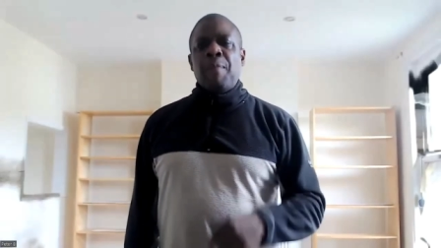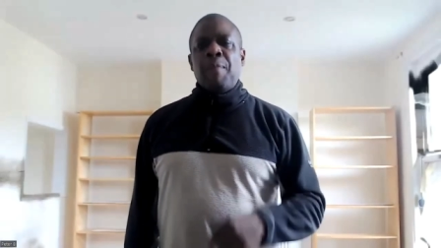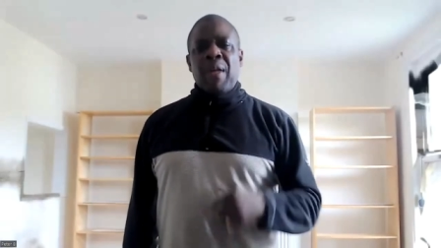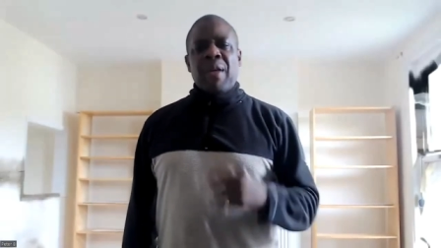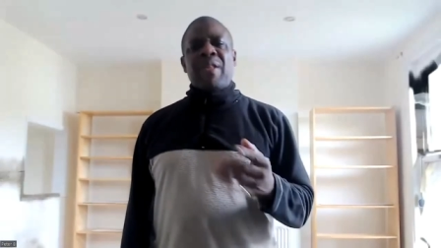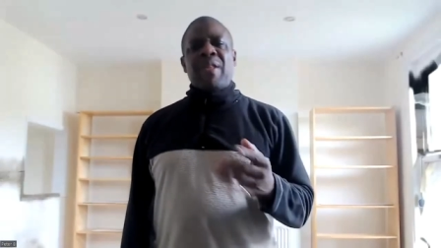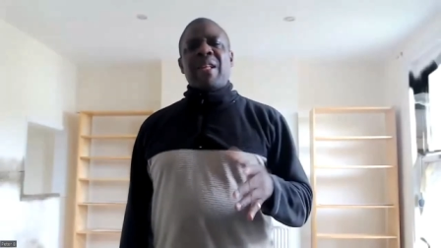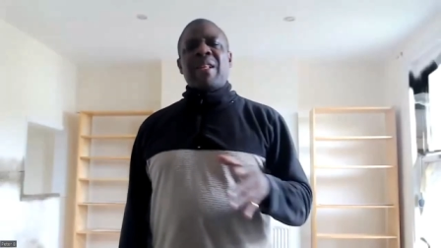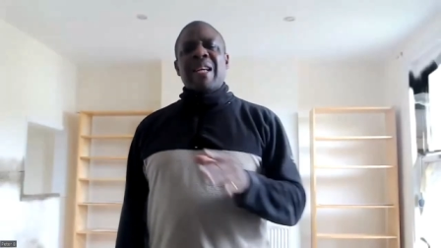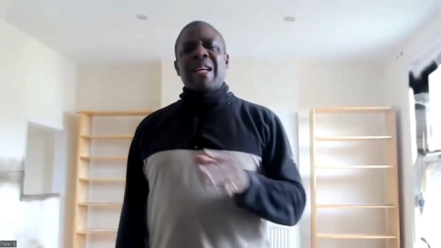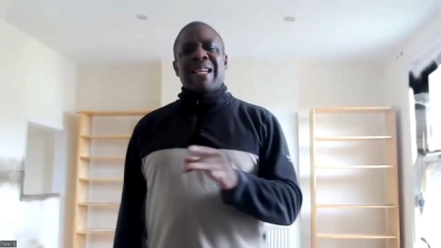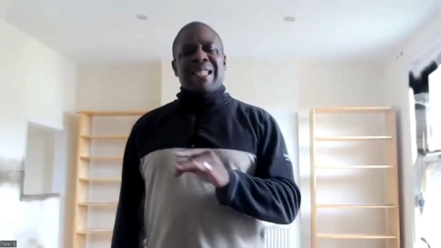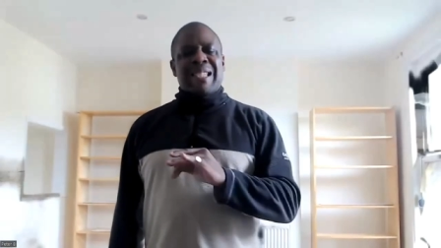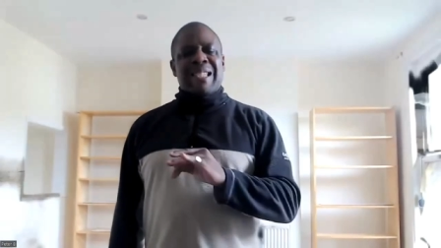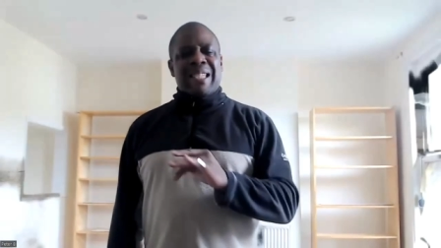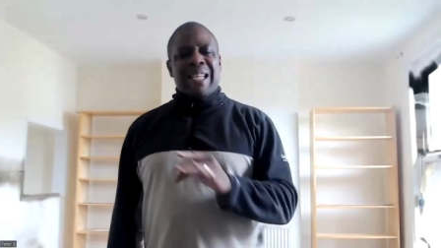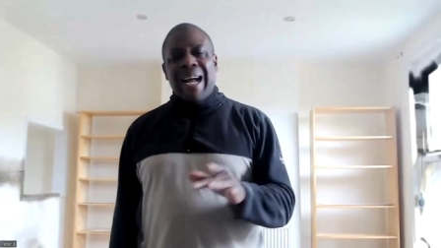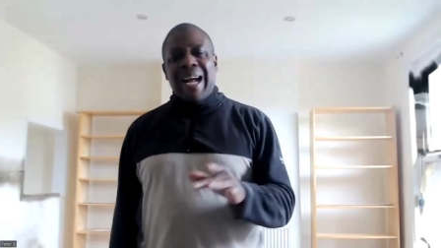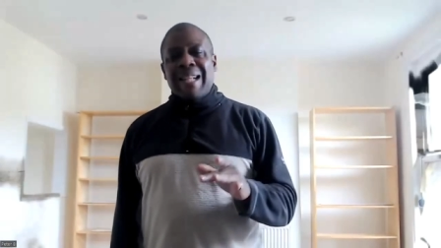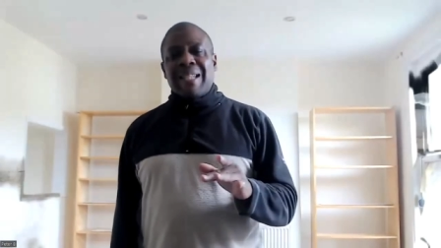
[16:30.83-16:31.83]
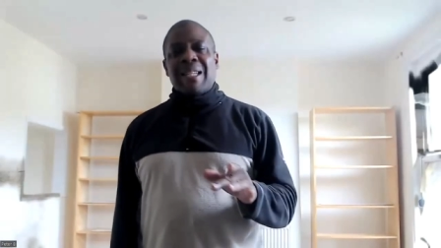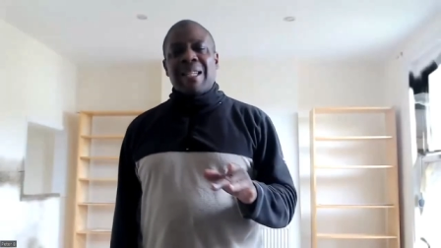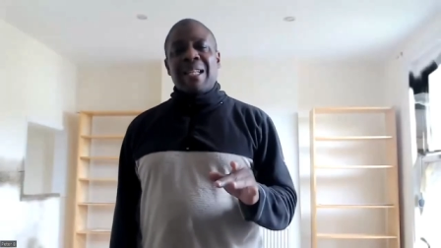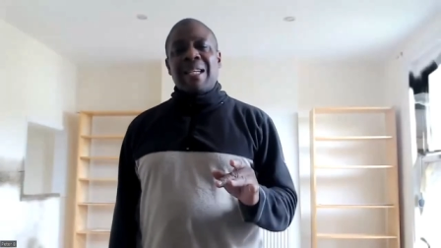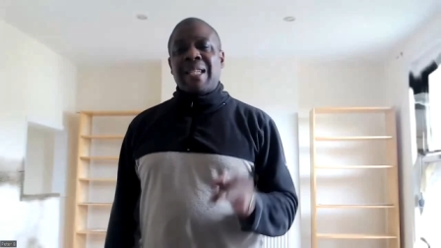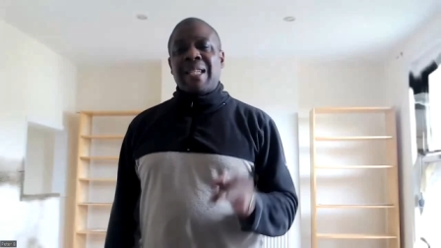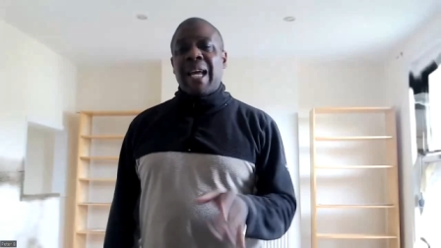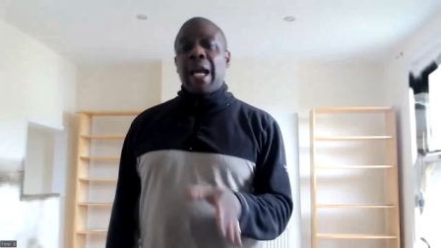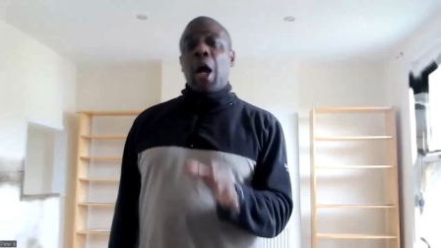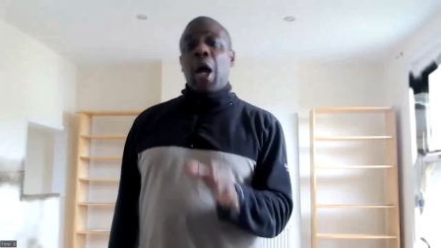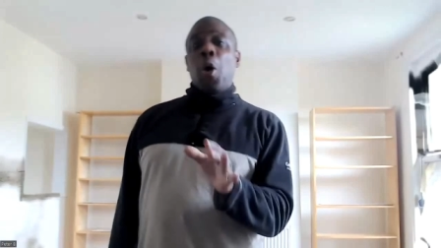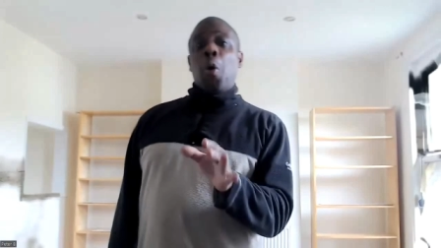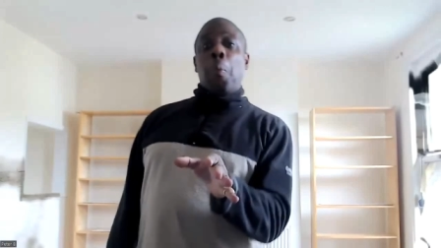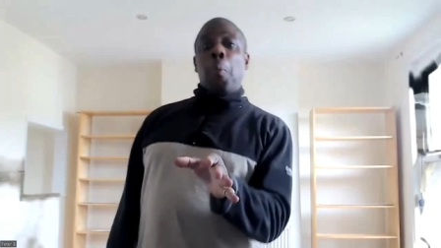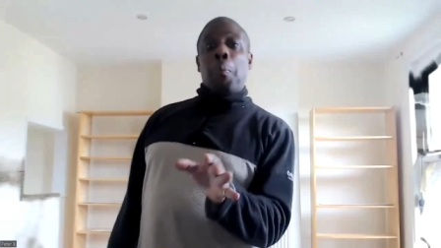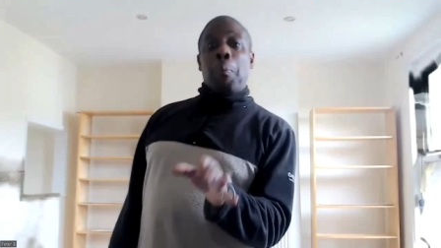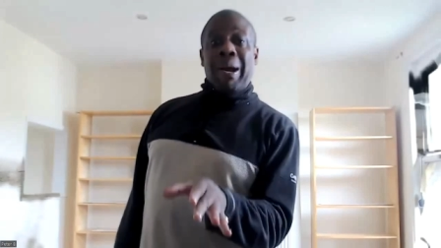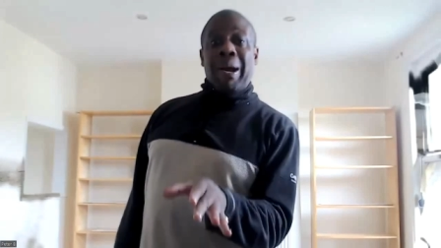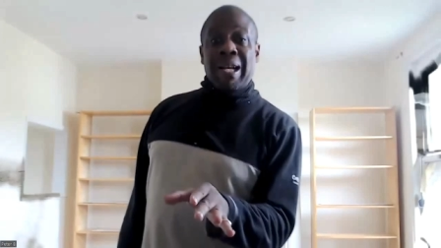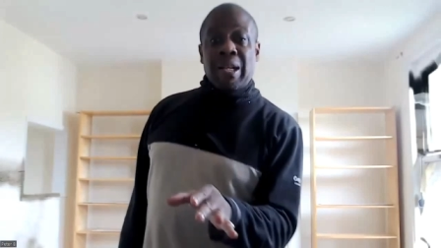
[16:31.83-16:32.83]
and then scantily saying,
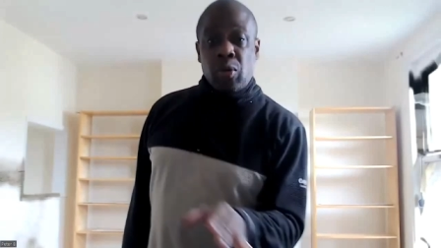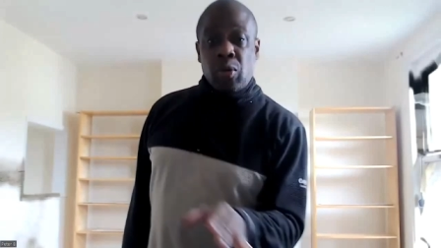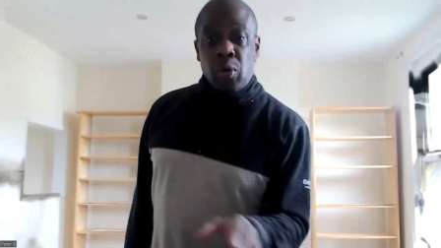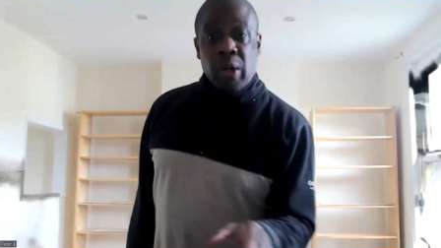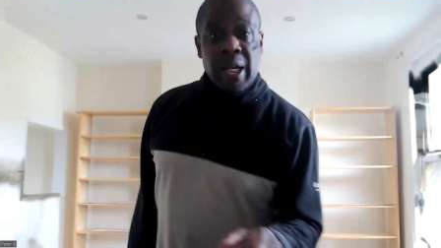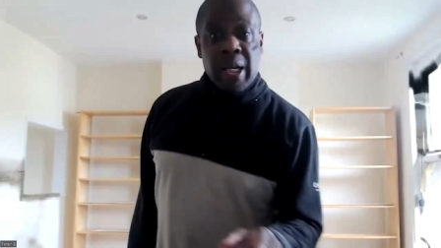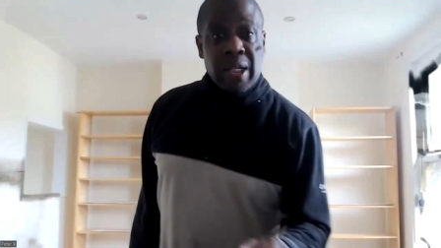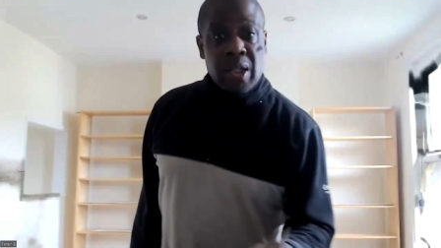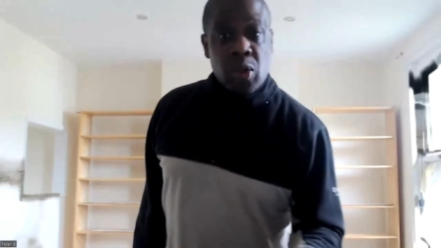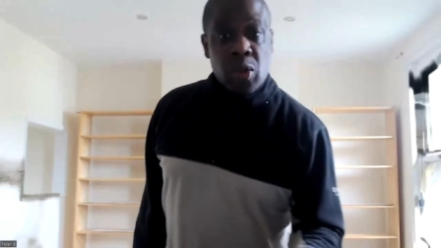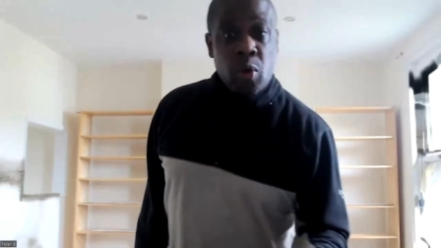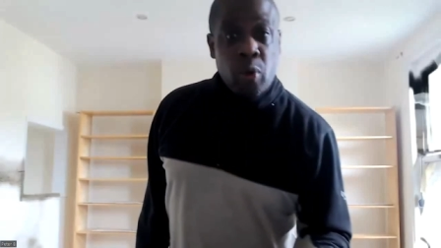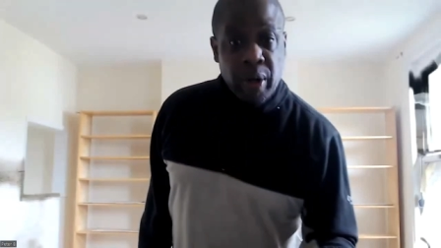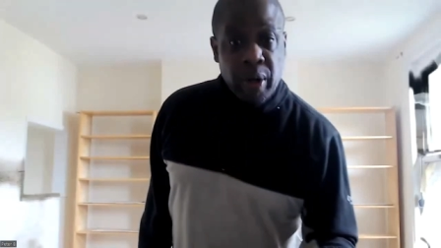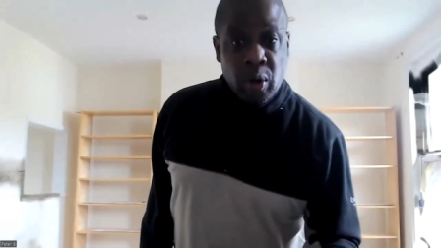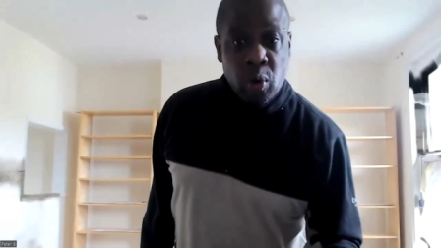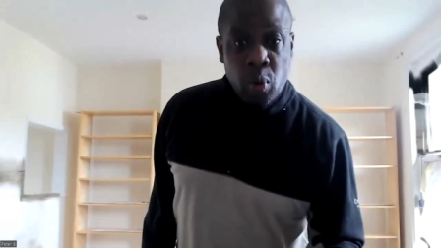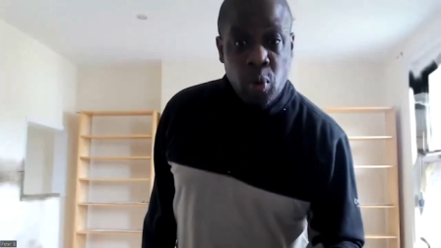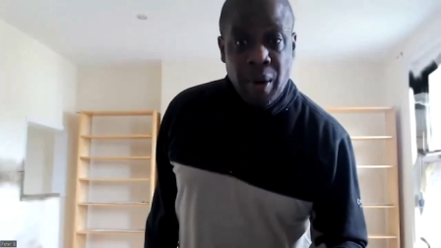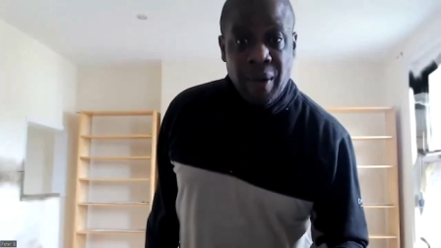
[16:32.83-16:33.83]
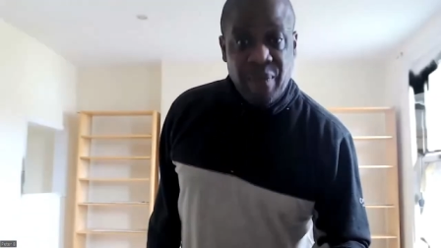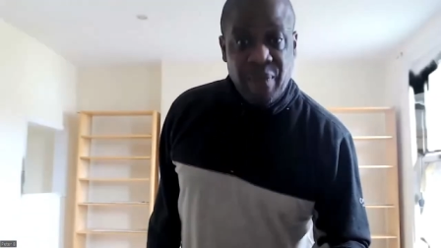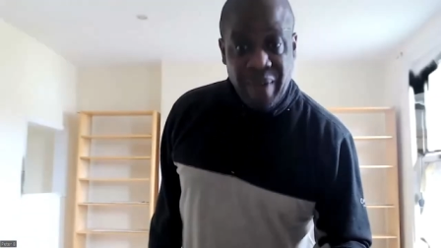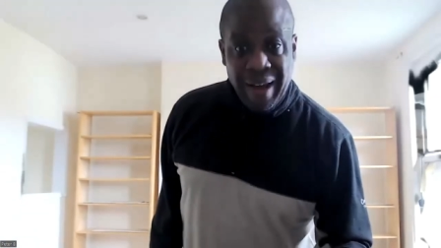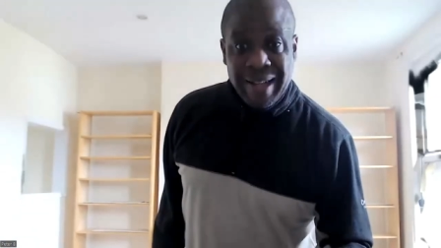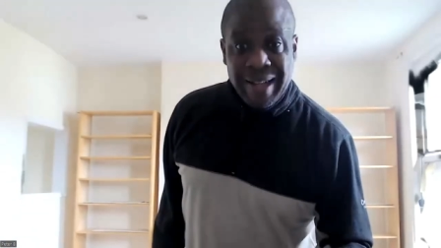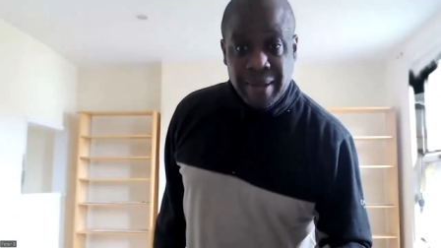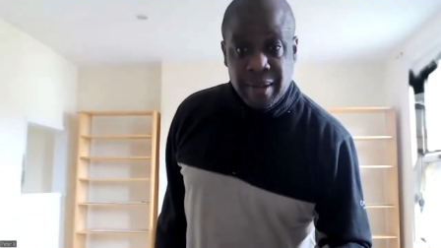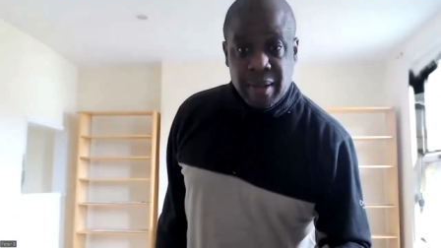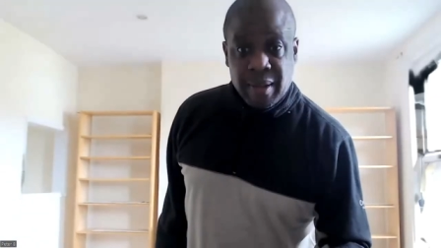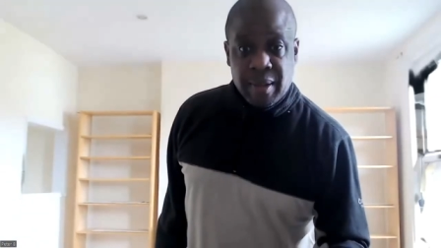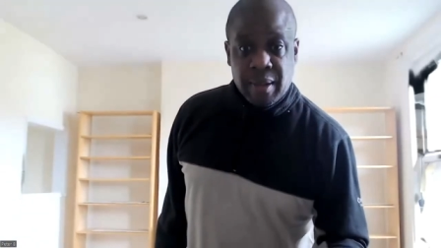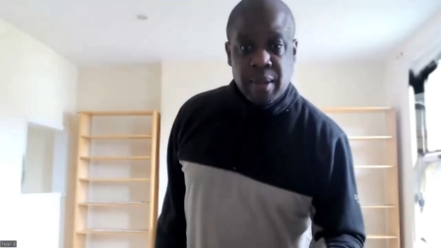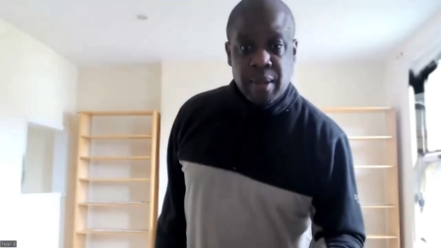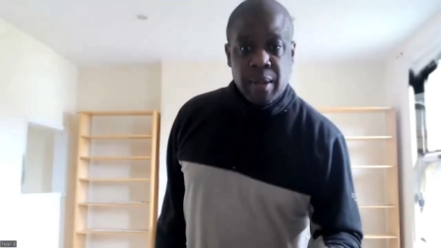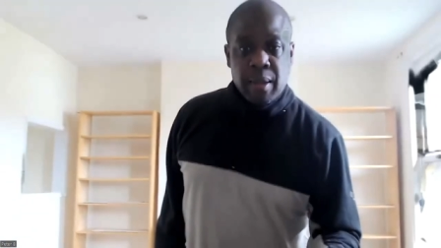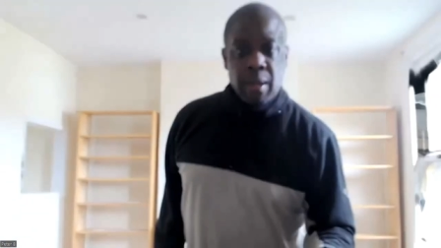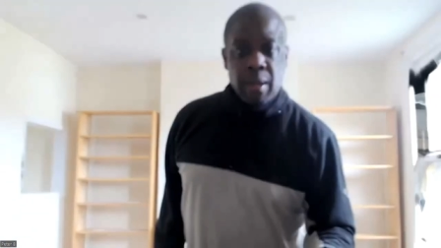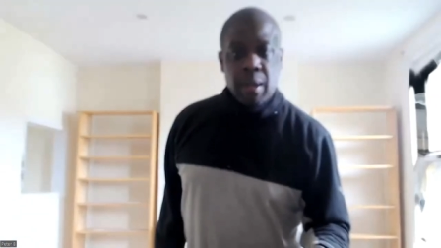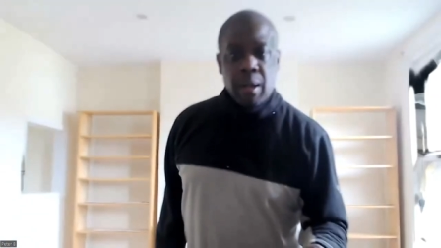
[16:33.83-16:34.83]
oh, based on historical events.